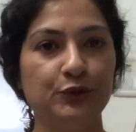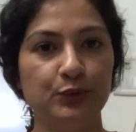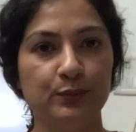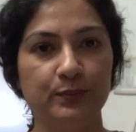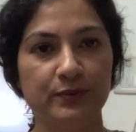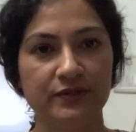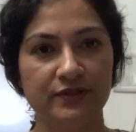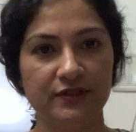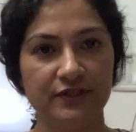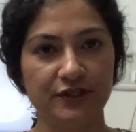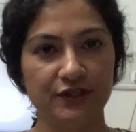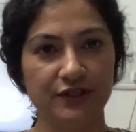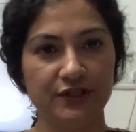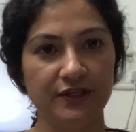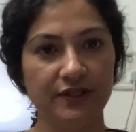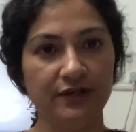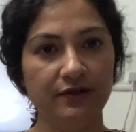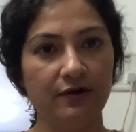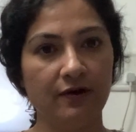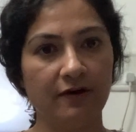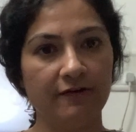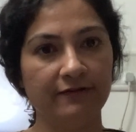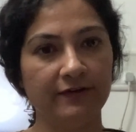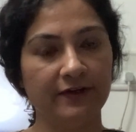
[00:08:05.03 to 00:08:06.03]
positioning
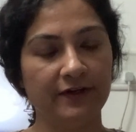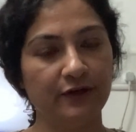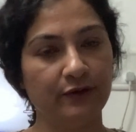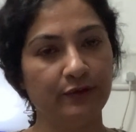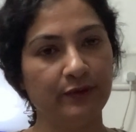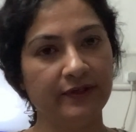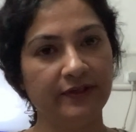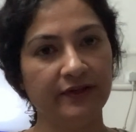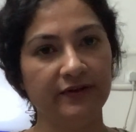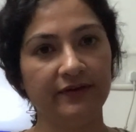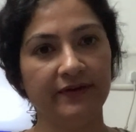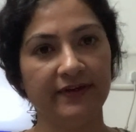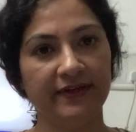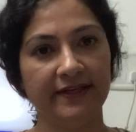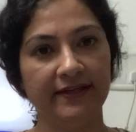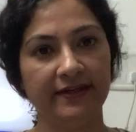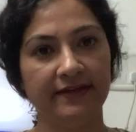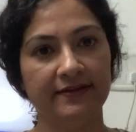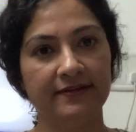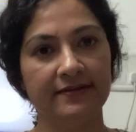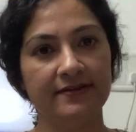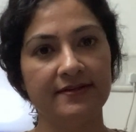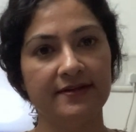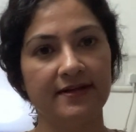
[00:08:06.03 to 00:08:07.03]
of hero
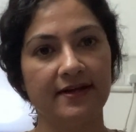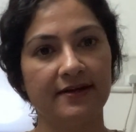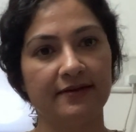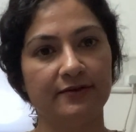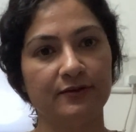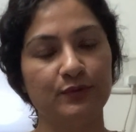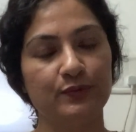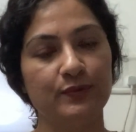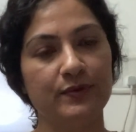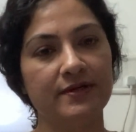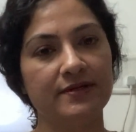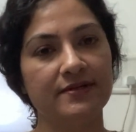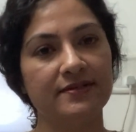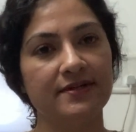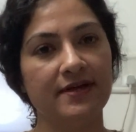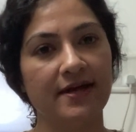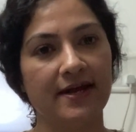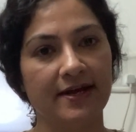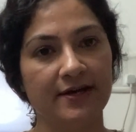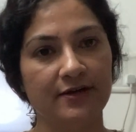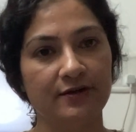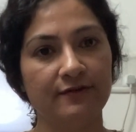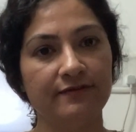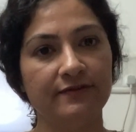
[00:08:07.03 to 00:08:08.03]
ingredients towards the
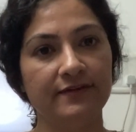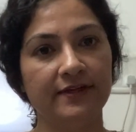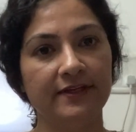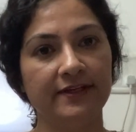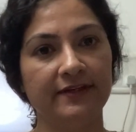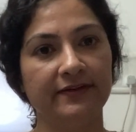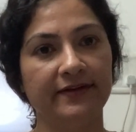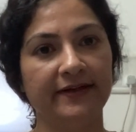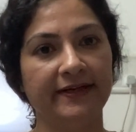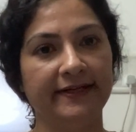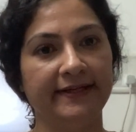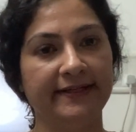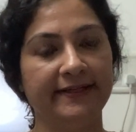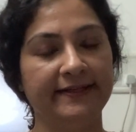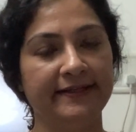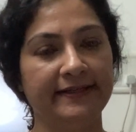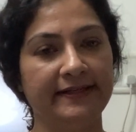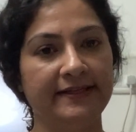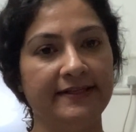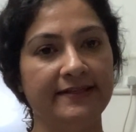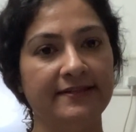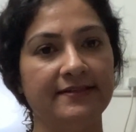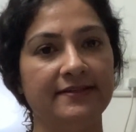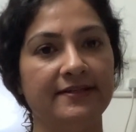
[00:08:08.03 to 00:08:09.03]
end of the ingredient
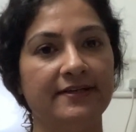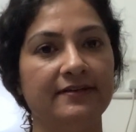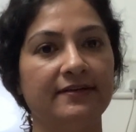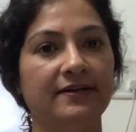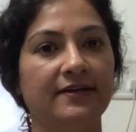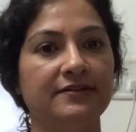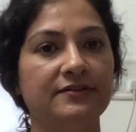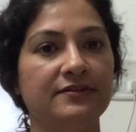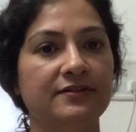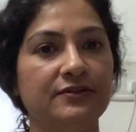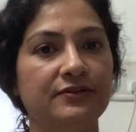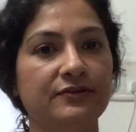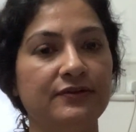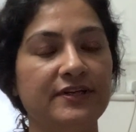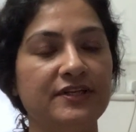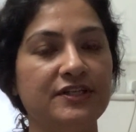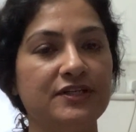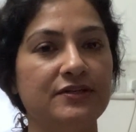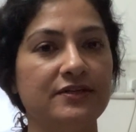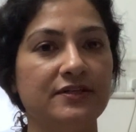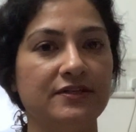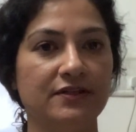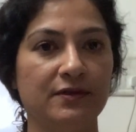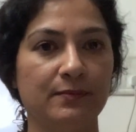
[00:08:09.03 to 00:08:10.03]
list, their
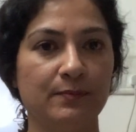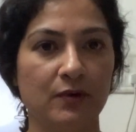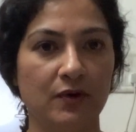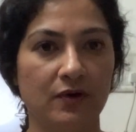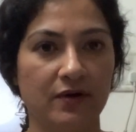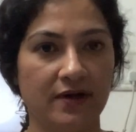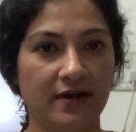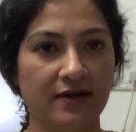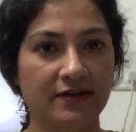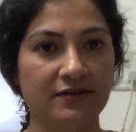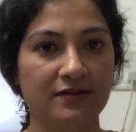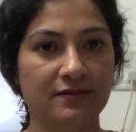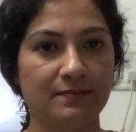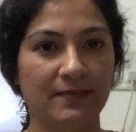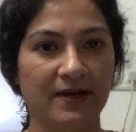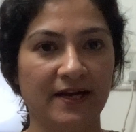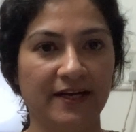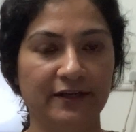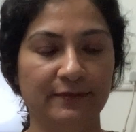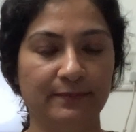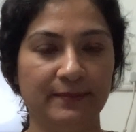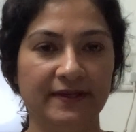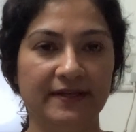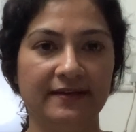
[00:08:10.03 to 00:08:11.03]
concentration in the products might
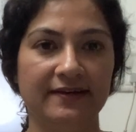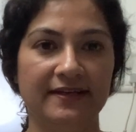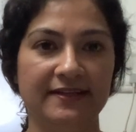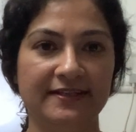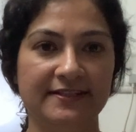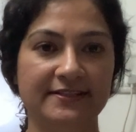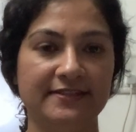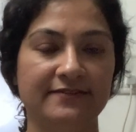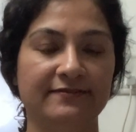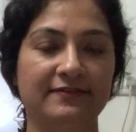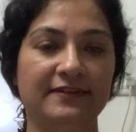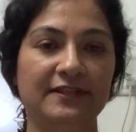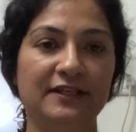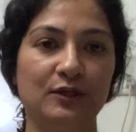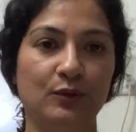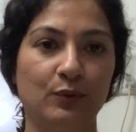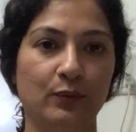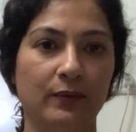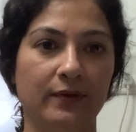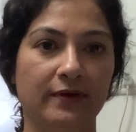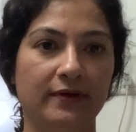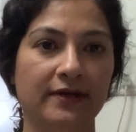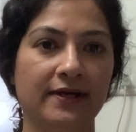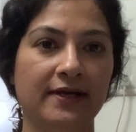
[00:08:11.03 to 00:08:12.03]
be relatively
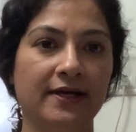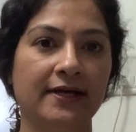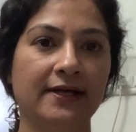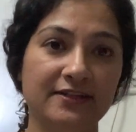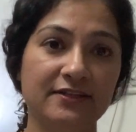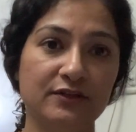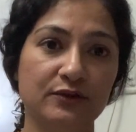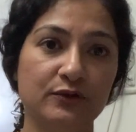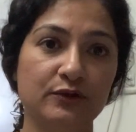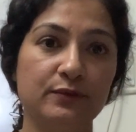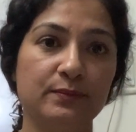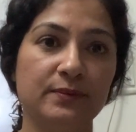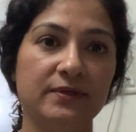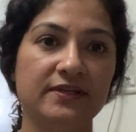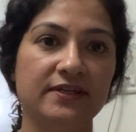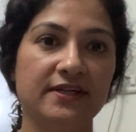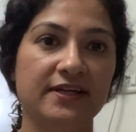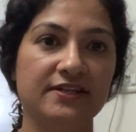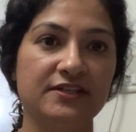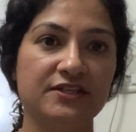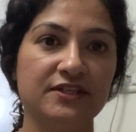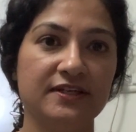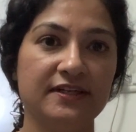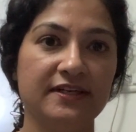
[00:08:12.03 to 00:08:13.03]
lower. This could
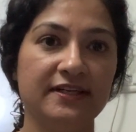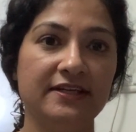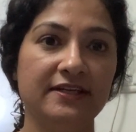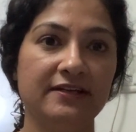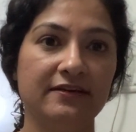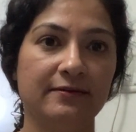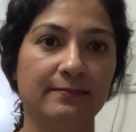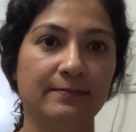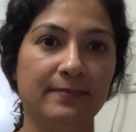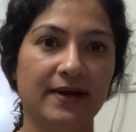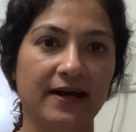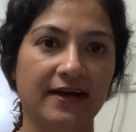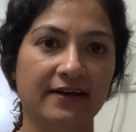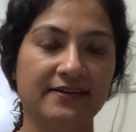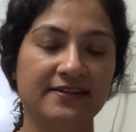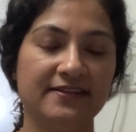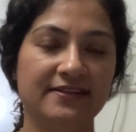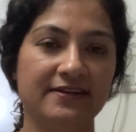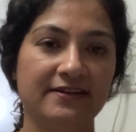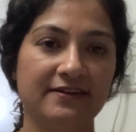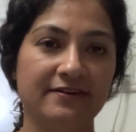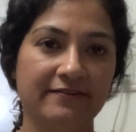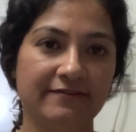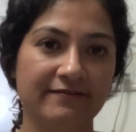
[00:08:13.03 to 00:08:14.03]
potentially impact
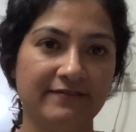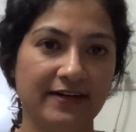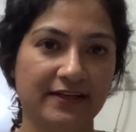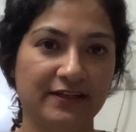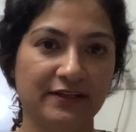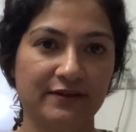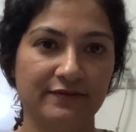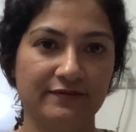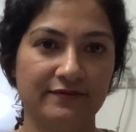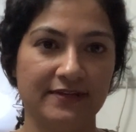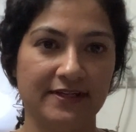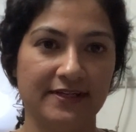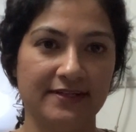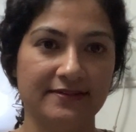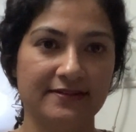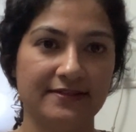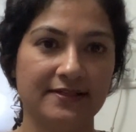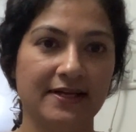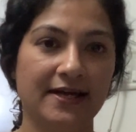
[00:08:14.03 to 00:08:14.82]
their effectiveness.